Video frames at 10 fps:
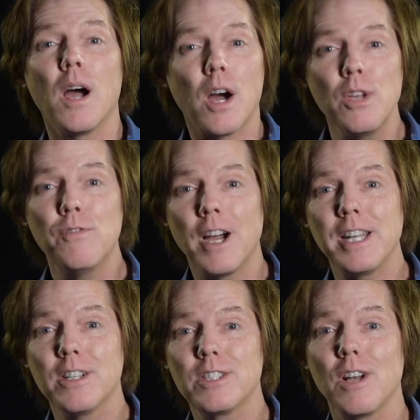Are you
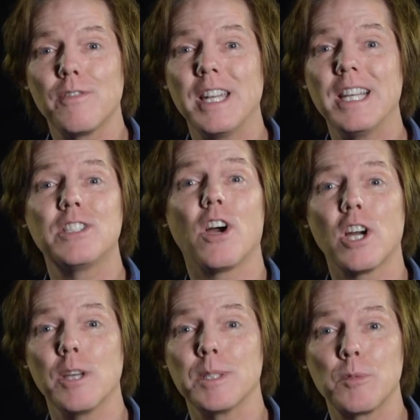finding yourself getting into
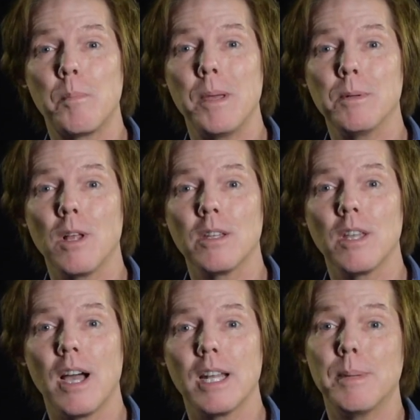arguments with people
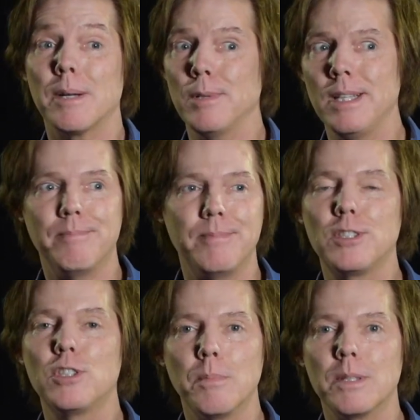online about really
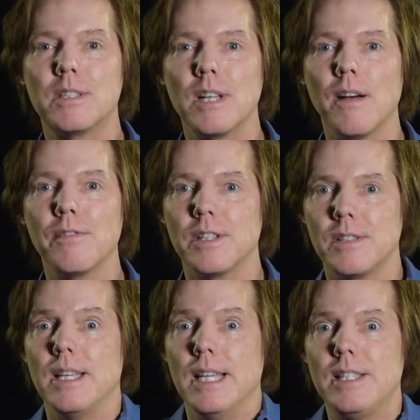stupid stuff
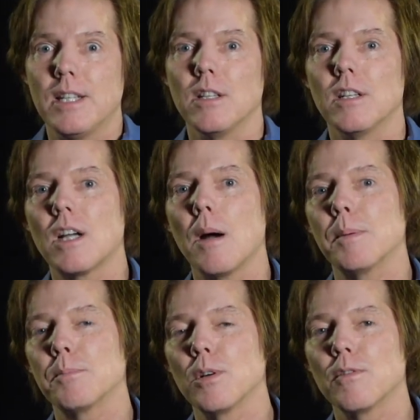that's easy to look up
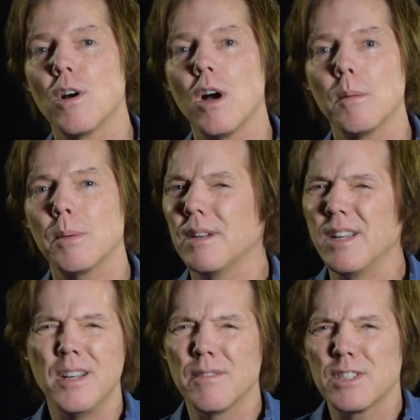and prove wrong, but
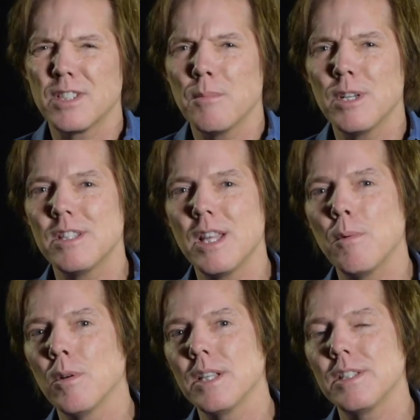for some reason they
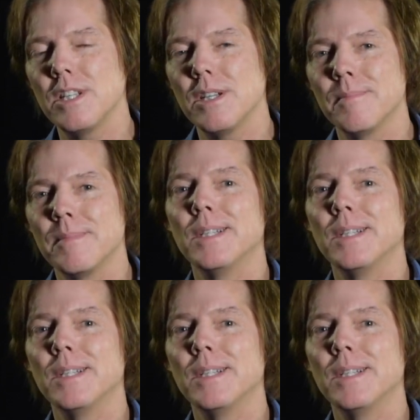won't listen to you?